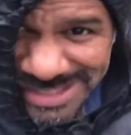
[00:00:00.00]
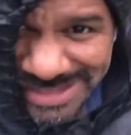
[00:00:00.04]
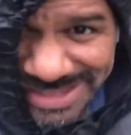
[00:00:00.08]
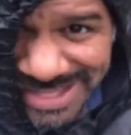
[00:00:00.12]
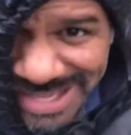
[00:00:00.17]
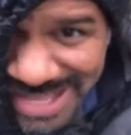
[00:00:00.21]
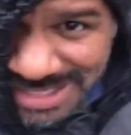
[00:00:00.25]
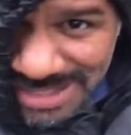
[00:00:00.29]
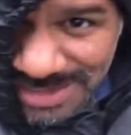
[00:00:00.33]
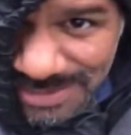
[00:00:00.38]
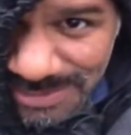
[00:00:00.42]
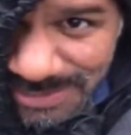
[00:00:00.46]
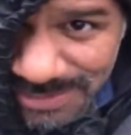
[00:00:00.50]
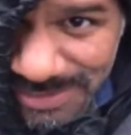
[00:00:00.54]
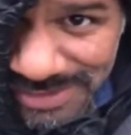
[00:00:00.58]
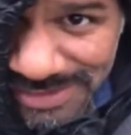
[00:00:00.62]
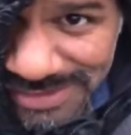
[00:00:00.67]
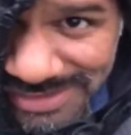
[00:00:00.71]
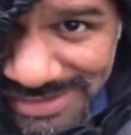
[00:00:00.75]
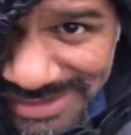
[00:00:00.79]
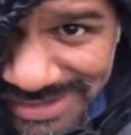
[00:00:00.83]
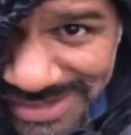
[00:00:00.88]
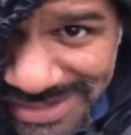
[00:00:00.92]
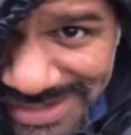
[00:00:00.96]
That
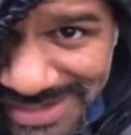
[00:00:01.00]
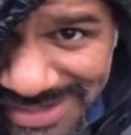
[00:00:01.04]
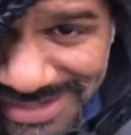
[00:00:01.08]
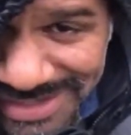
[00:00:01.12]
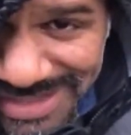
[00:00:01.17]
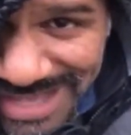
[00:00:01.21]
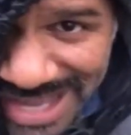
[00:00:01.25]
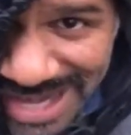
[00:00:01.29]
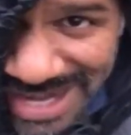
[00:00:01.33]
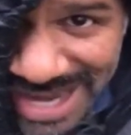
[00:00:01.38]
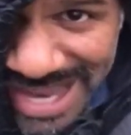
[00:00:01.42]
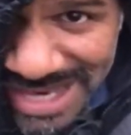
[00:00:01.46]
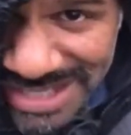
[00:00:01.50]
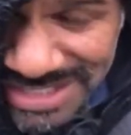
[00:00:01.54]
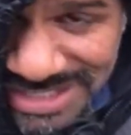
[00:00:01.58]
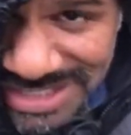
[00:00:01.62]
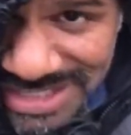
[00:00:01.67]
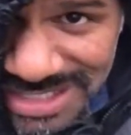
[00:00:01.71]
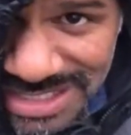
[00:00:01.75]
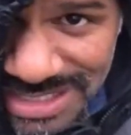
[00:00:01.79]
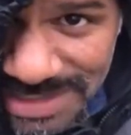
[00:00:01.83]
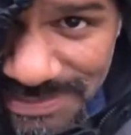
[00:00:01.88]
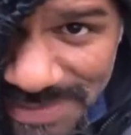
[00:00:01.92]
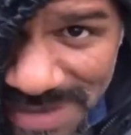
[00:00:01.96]

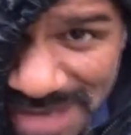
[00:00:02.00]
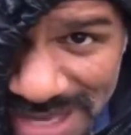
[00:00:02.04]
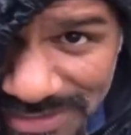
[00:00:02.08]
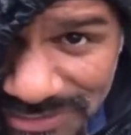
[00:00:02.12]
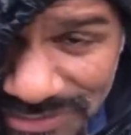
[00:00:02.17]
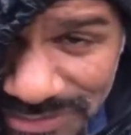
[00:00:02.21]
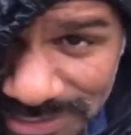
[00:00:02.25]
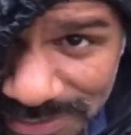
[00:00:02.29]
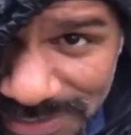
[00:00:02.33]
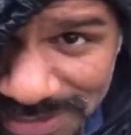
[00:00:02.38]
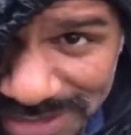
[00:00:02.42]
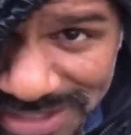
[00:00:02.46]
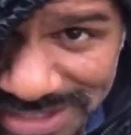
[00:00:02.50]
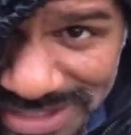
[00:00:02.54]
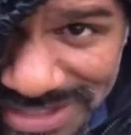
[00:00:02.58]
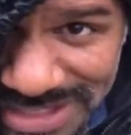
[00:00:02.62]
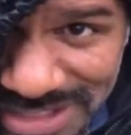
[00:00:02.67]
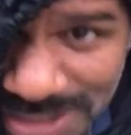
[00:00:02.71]
actually isn't bad for me because